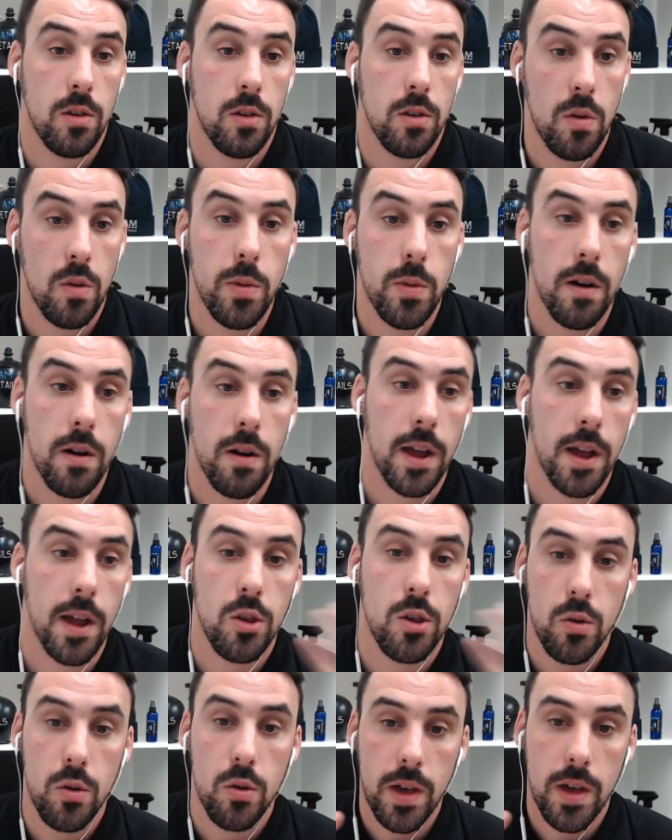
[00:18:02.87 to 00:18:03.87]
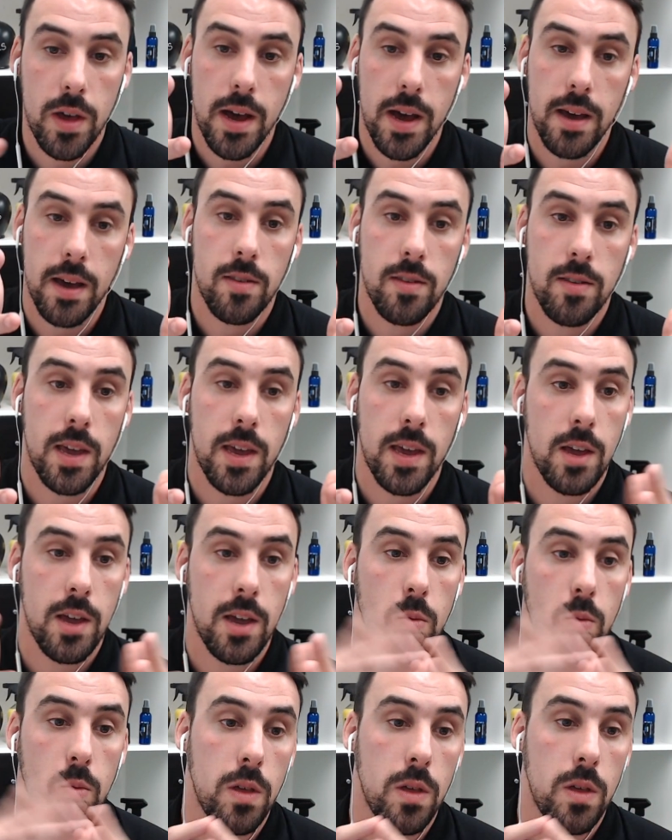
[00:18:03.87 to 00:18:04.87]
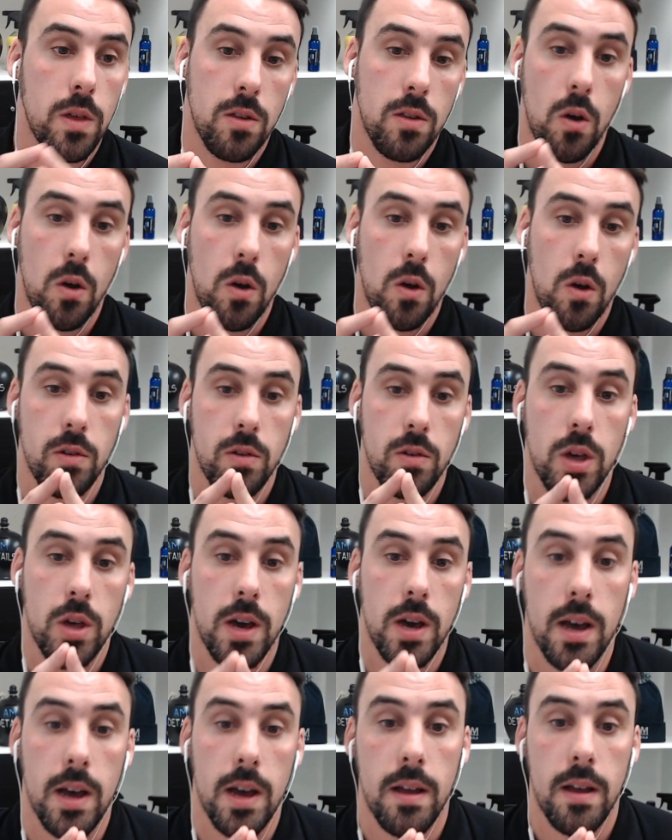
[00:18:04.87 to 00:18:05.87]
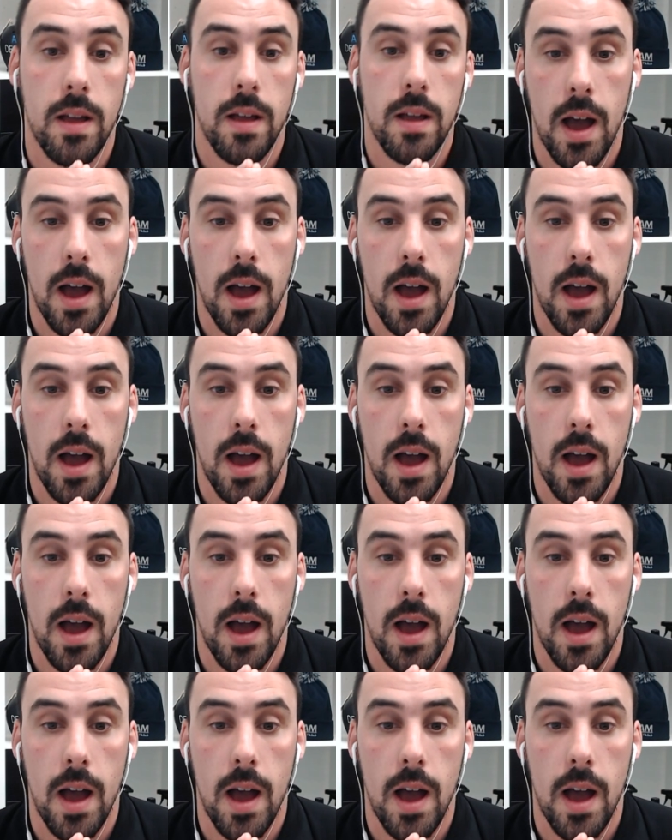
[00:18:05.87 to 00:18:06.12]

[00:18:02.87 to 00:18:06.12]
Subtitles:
distributor, and you guys engaging with us on this chat